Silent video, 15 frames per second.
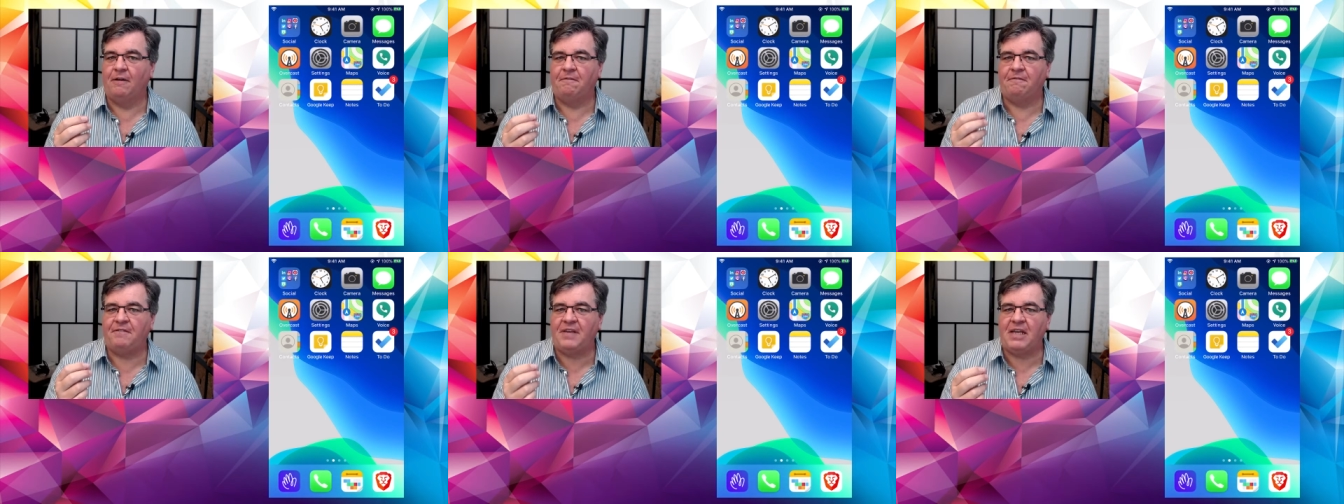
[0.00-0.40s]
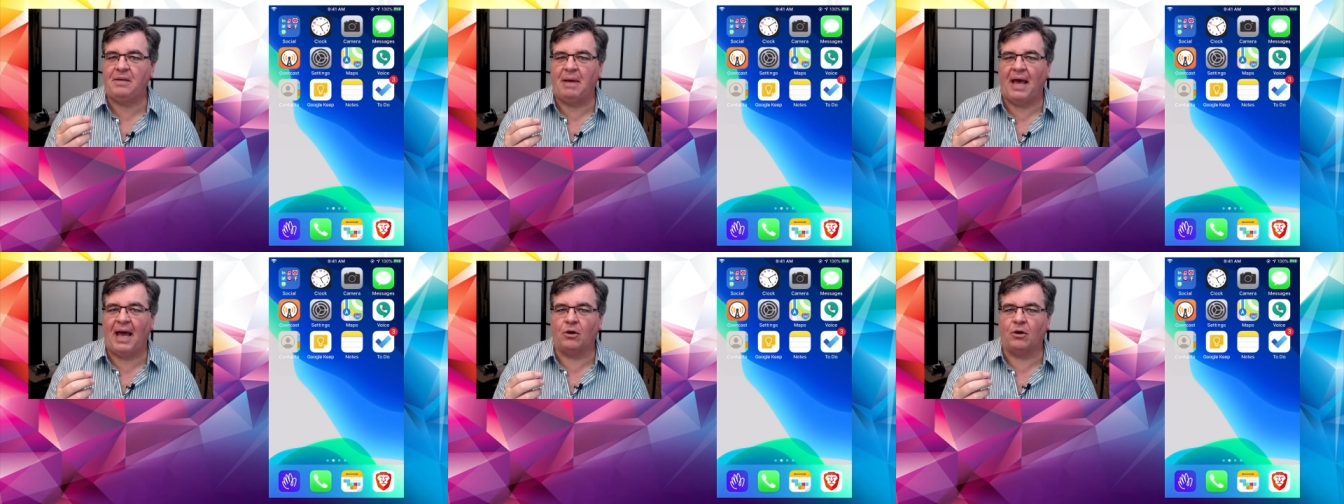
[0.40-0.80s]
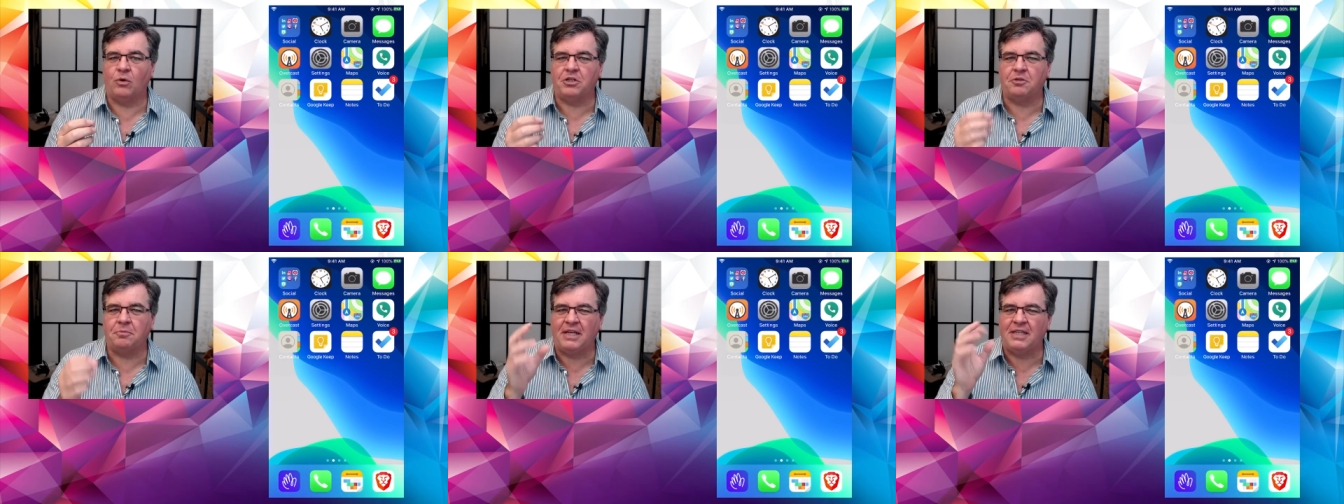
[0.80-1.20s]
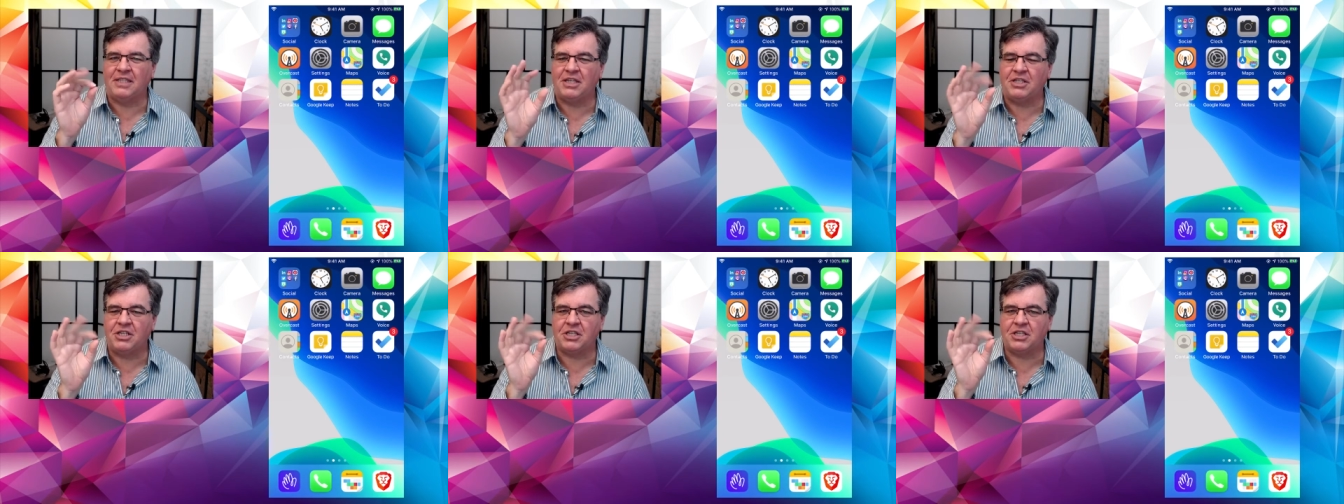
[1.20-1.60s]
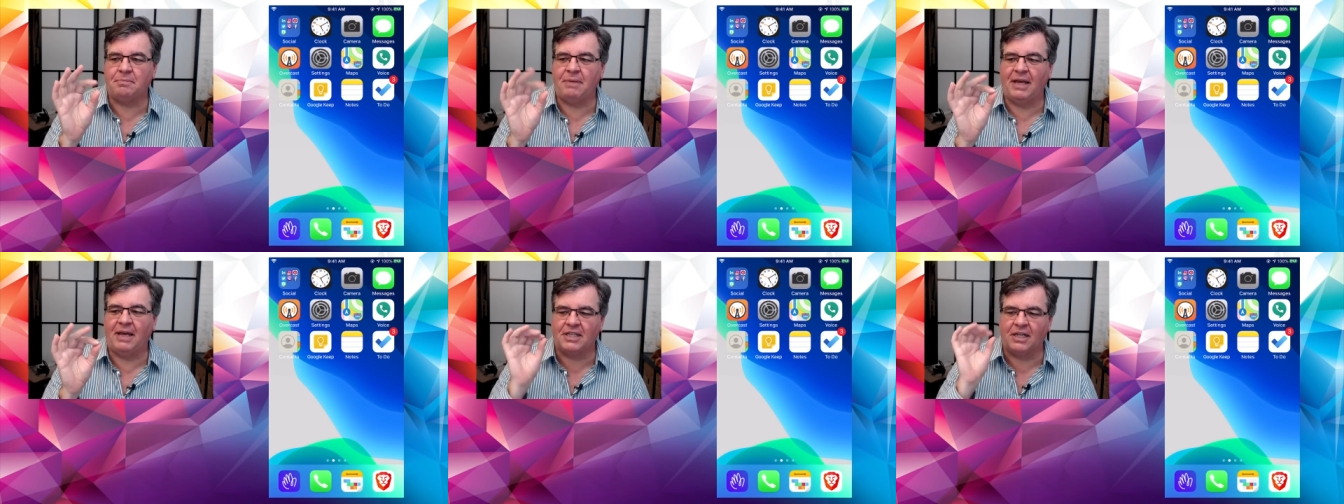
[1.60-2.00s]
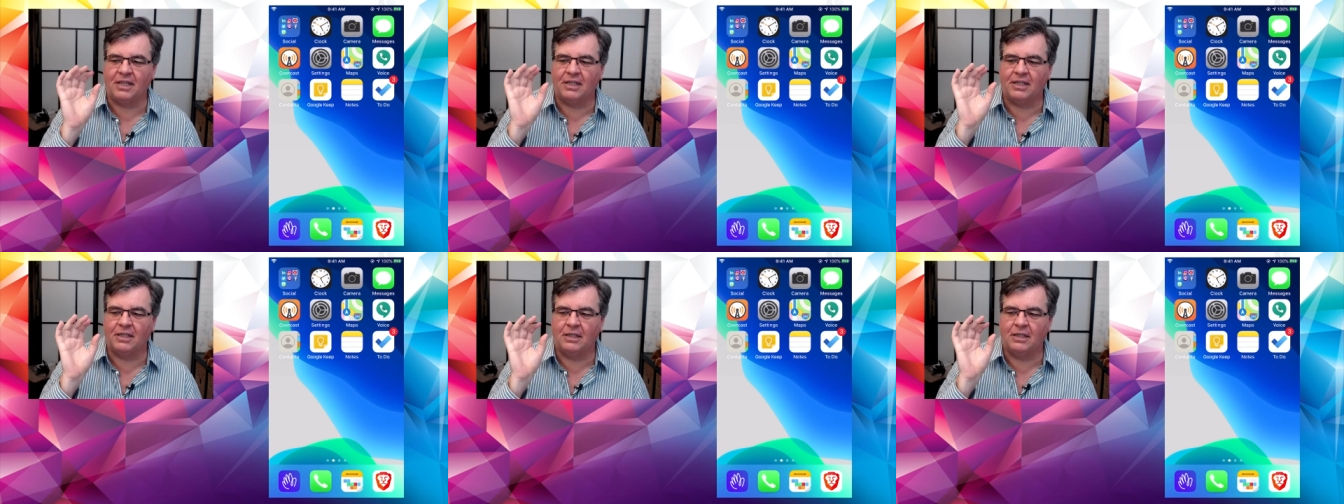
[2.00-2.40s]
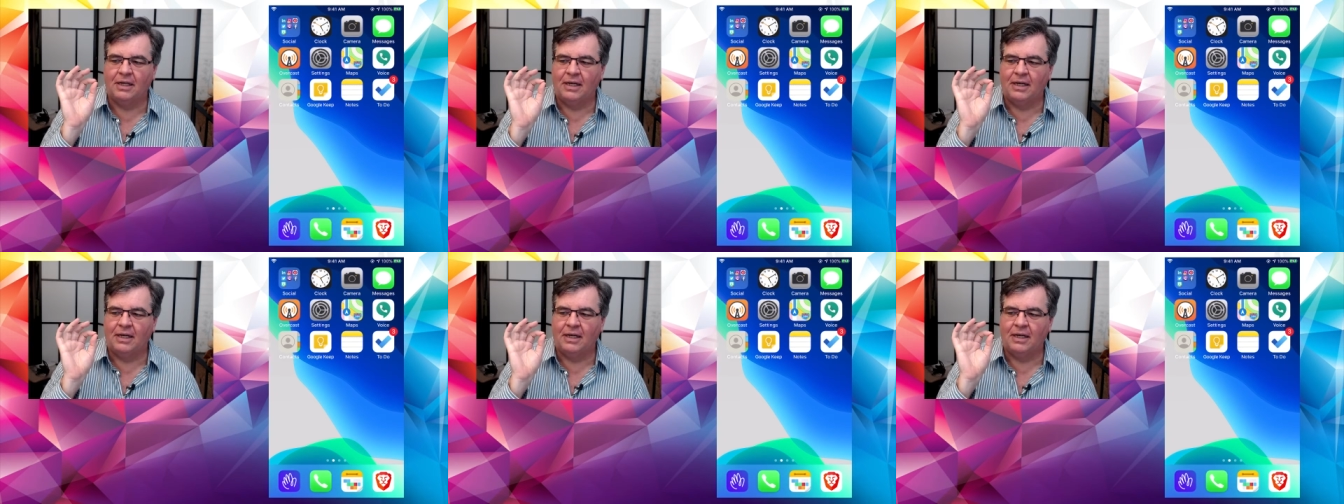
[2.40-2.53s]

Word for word: feedback, which means it just makes a little